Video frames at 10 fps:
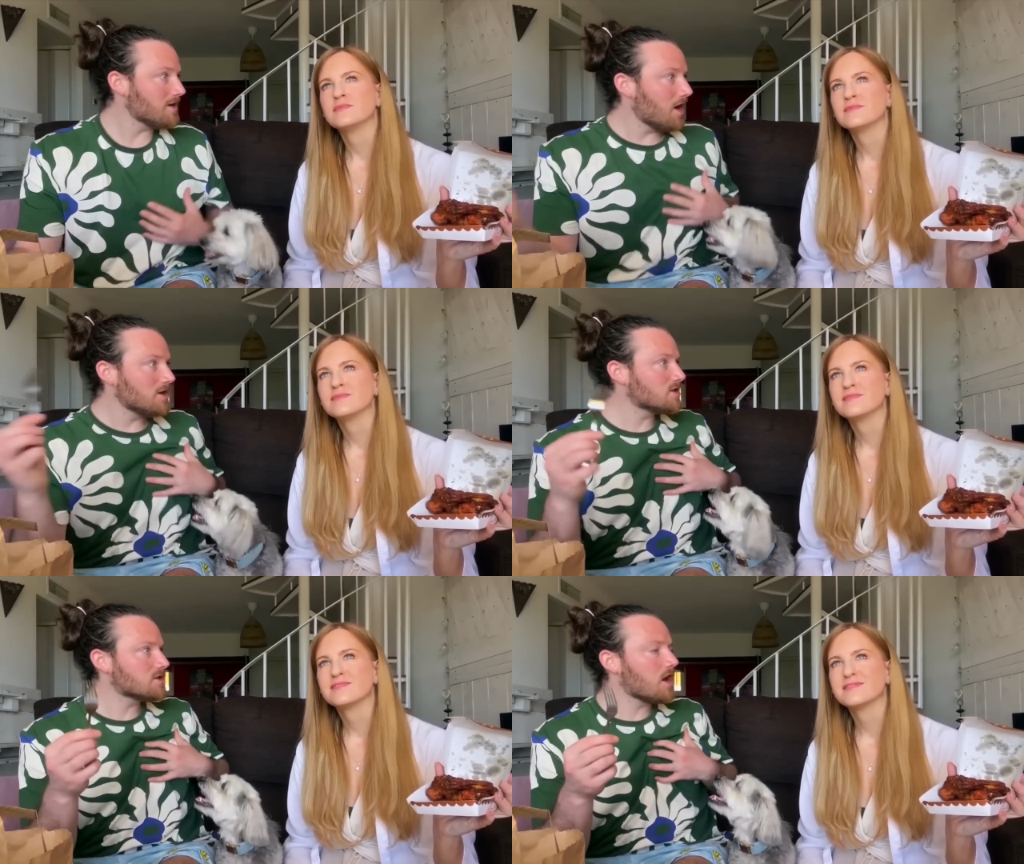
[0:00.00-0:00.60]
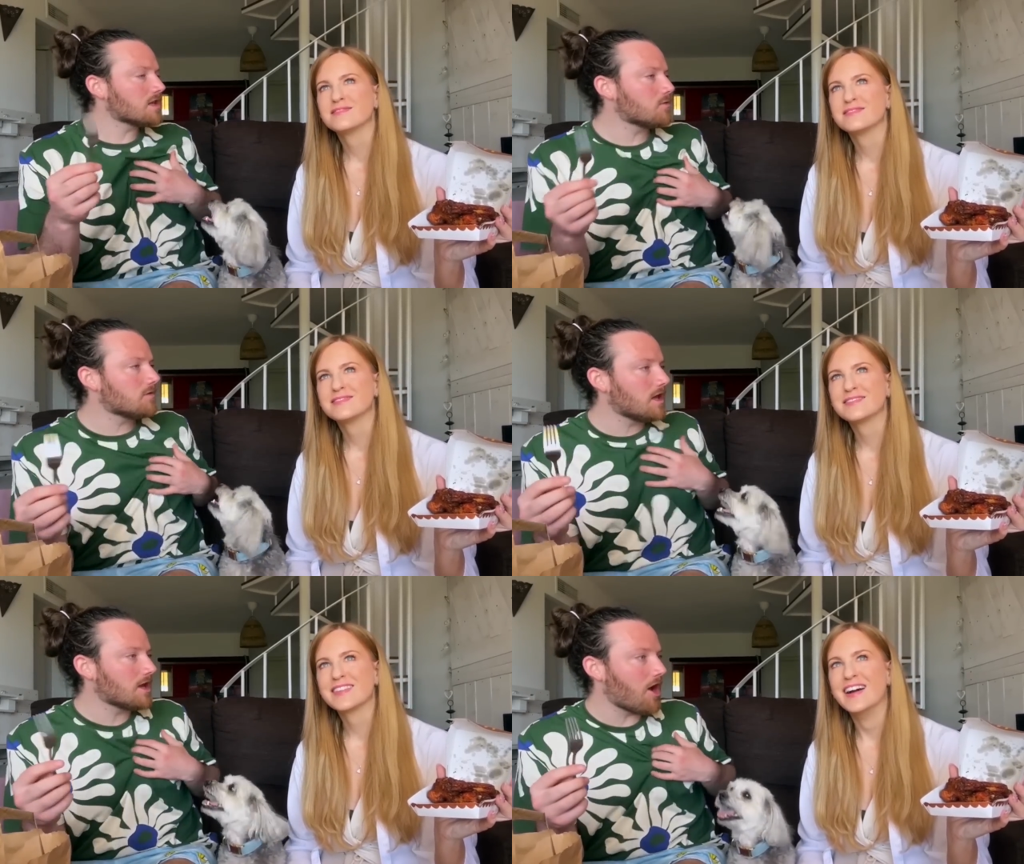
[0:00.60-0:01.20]
Speaker 1: I just thought they were
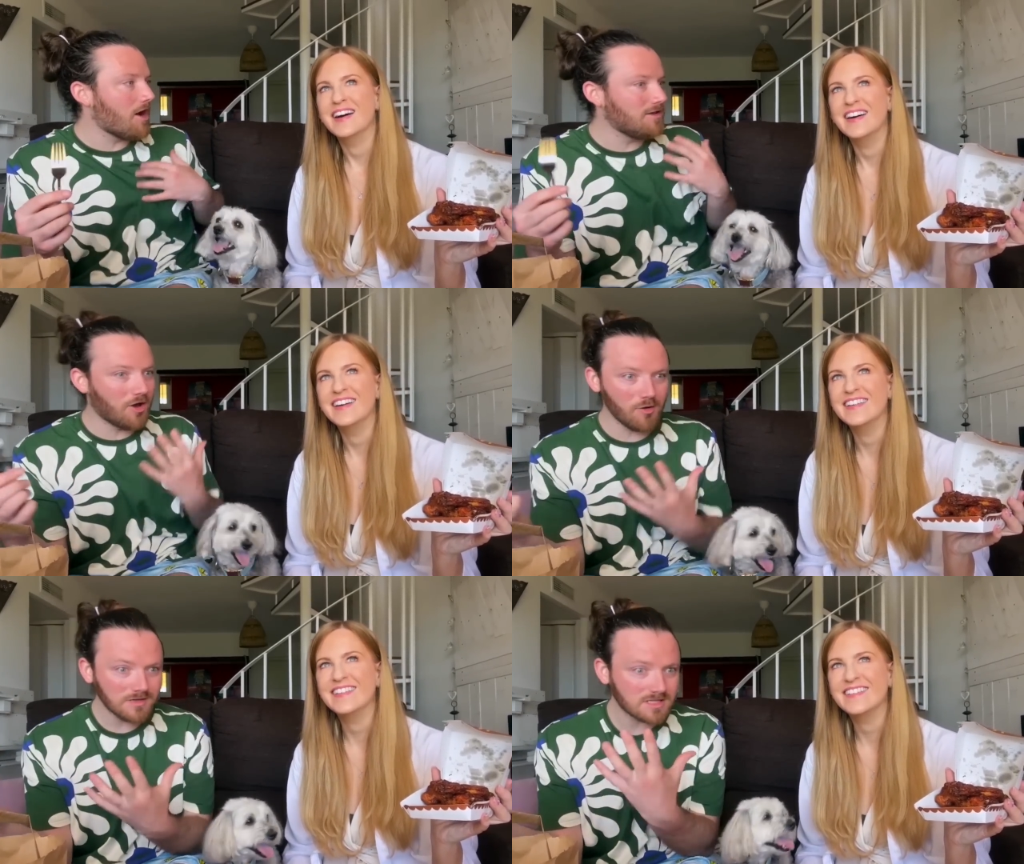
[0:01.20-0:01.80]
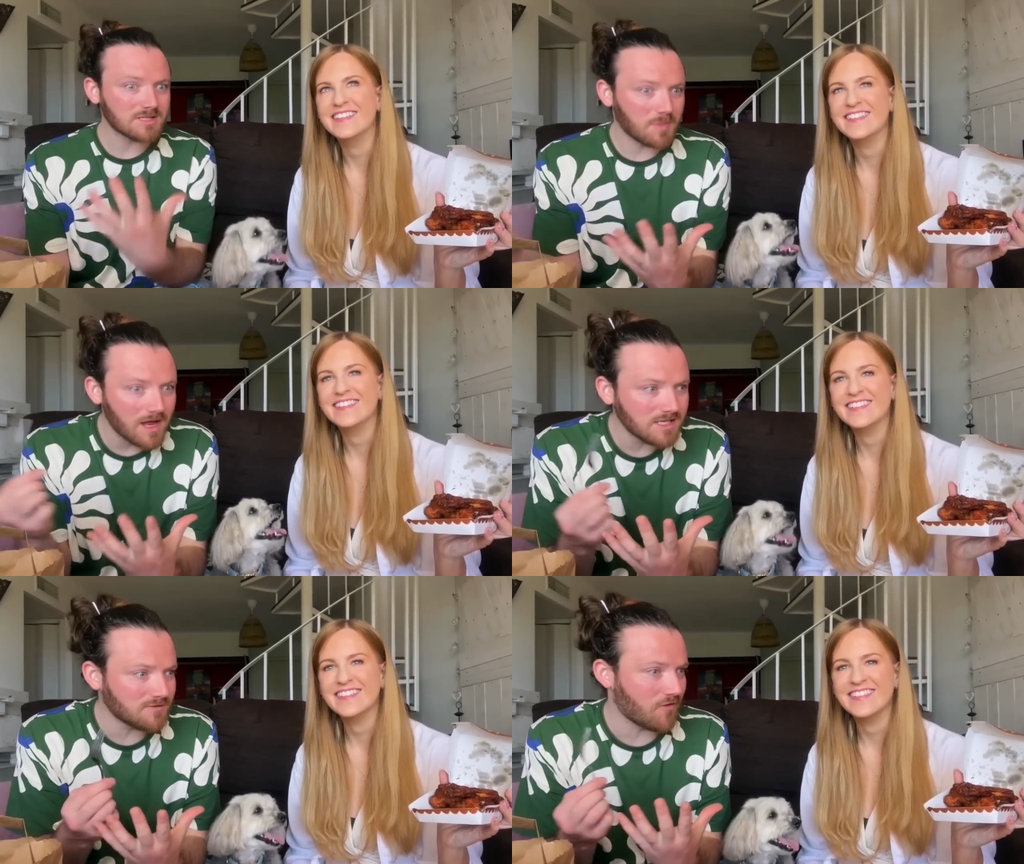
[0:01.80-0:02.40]
like, I know it's a
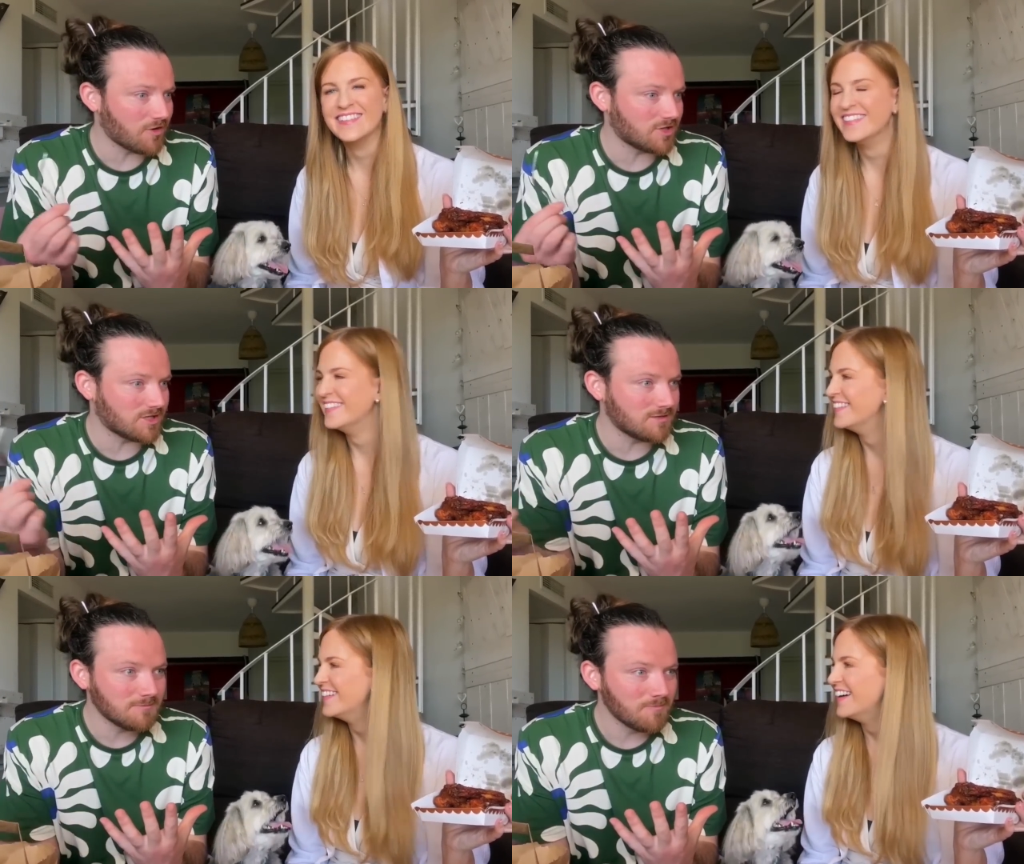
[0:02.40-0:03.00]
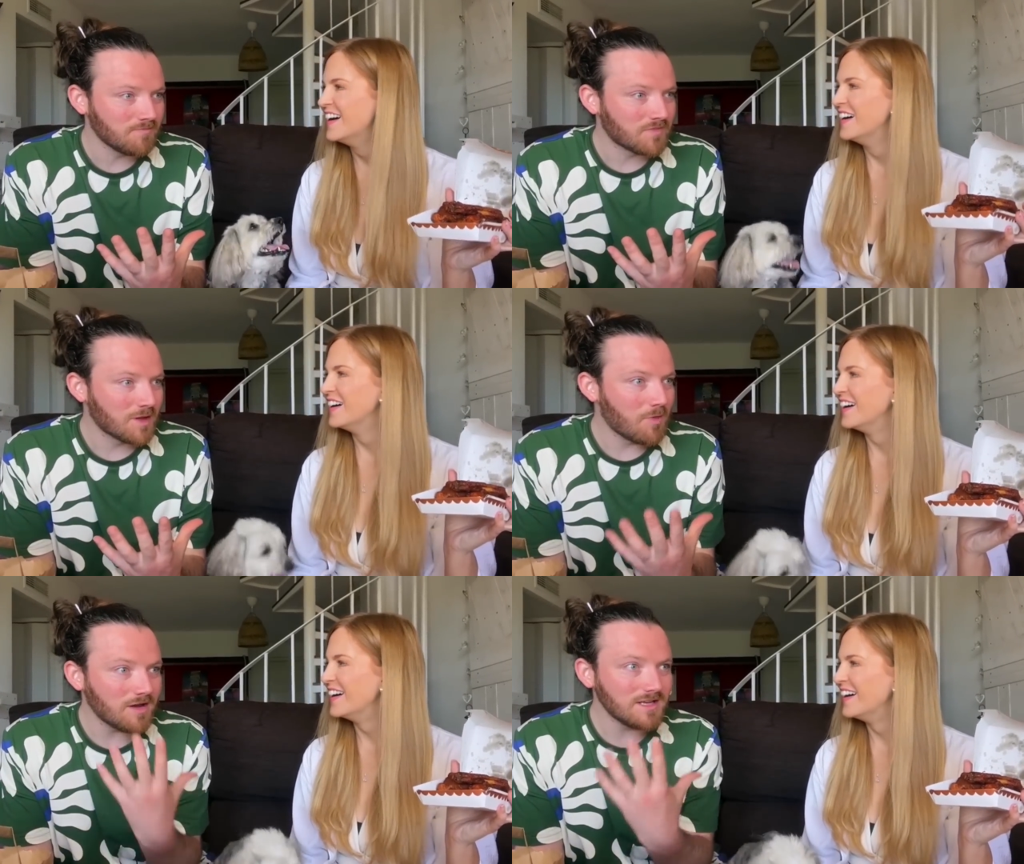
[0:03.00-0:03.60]
Spanish version,
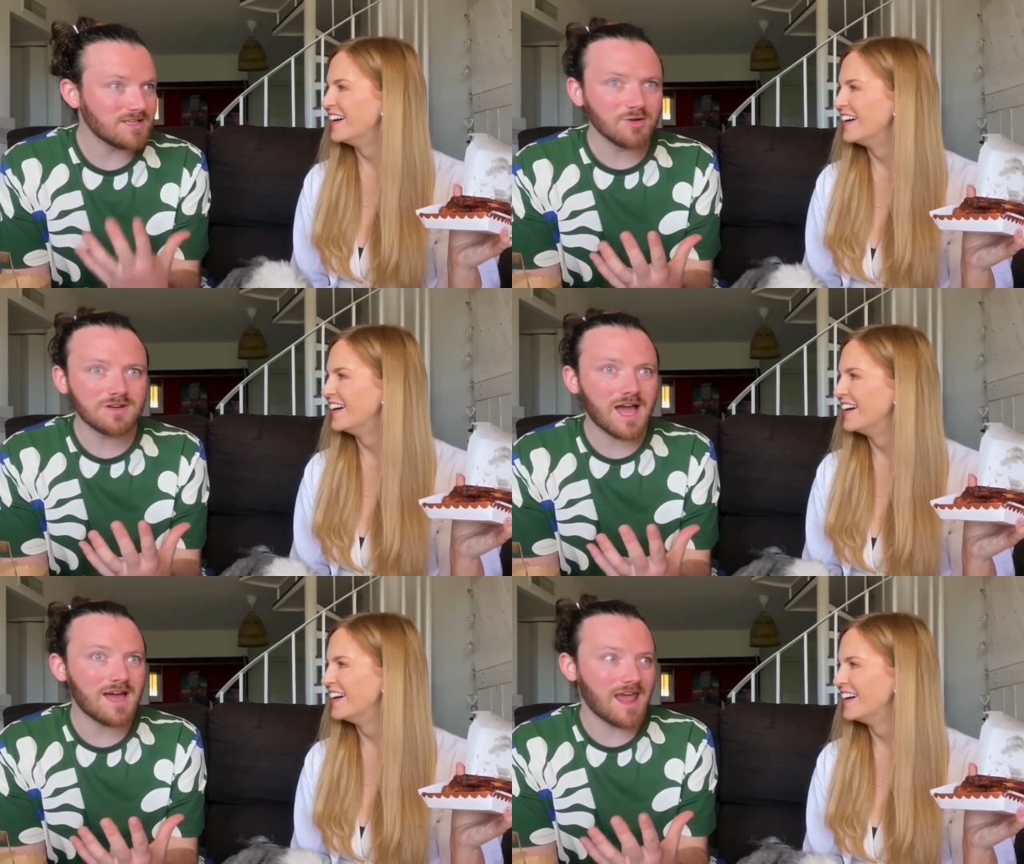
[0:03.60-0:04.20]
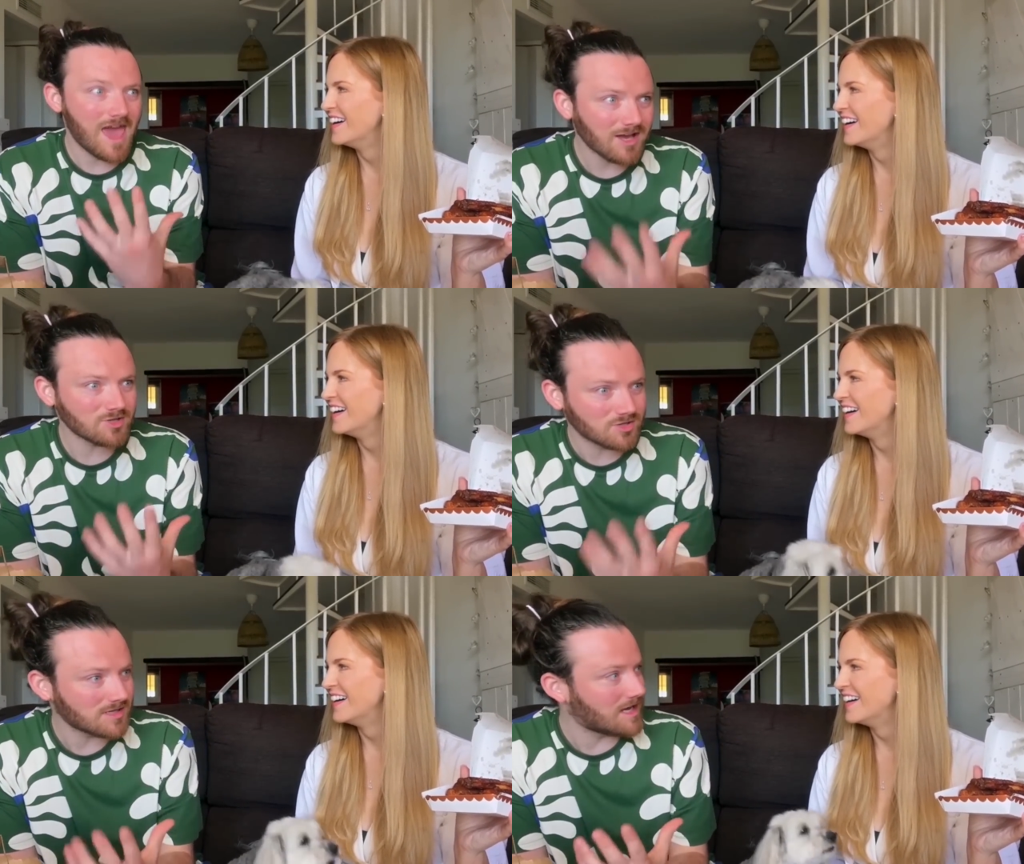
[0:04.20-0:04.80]
But I didn't know they had
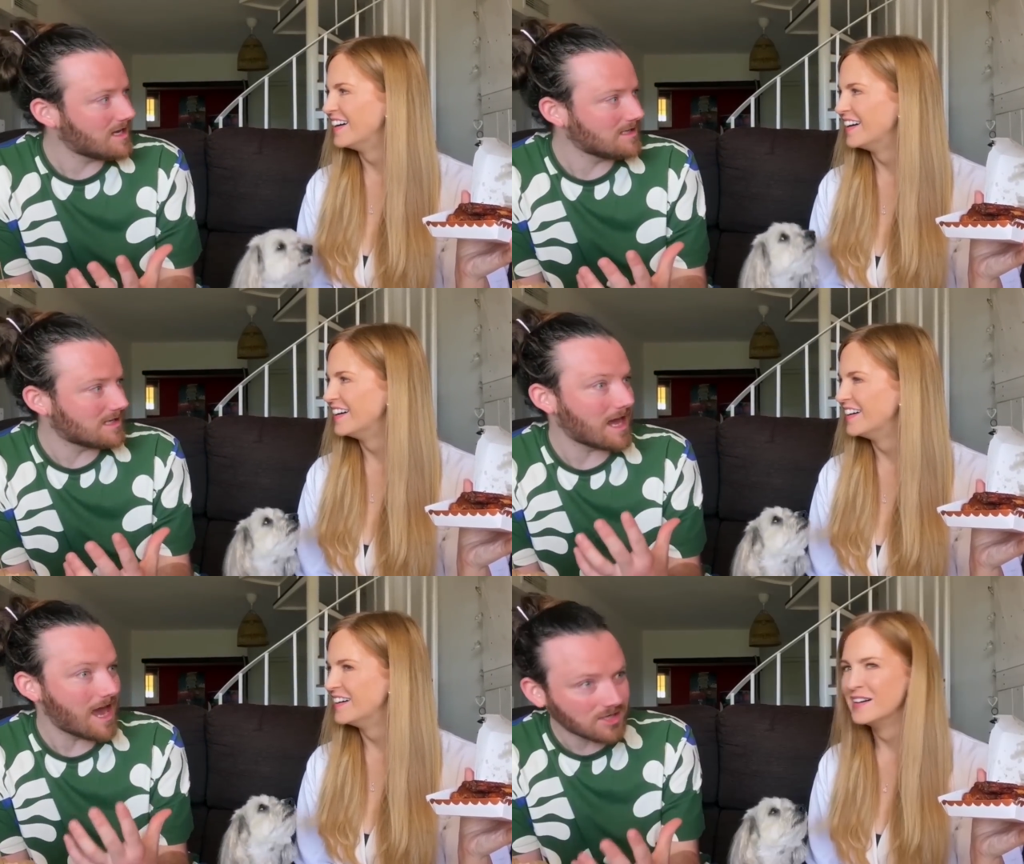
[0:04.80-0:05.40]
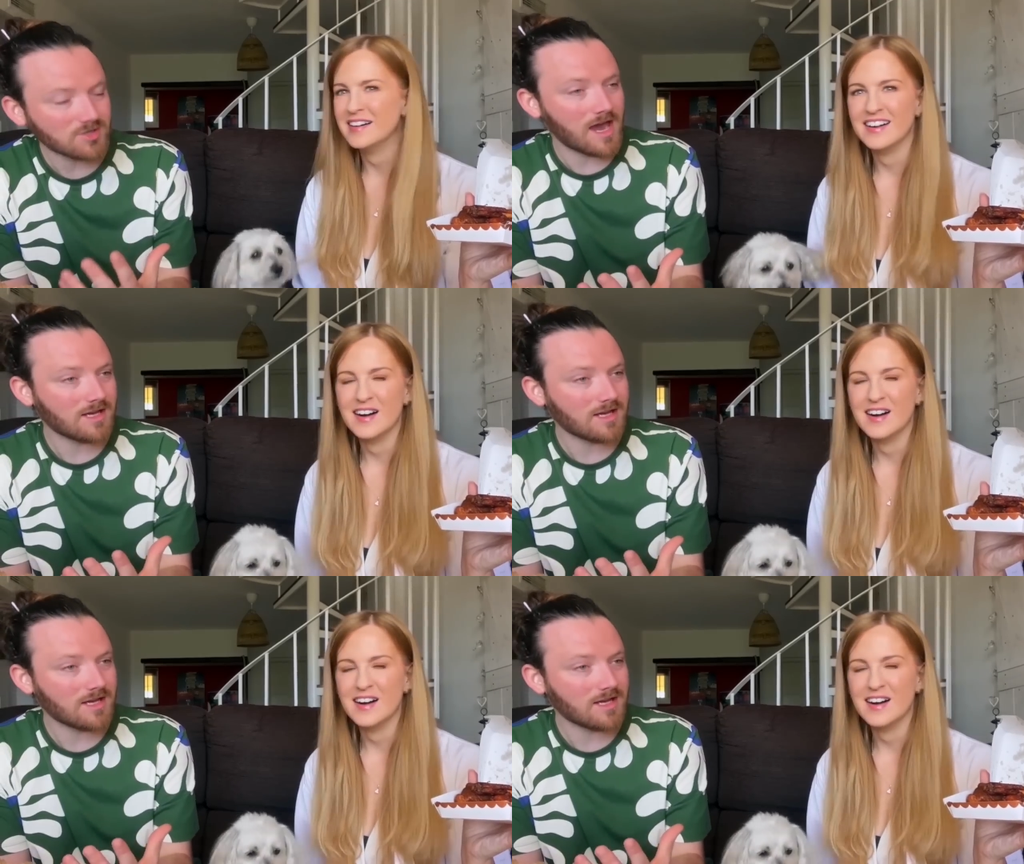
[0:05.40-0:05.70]
extra things, like extra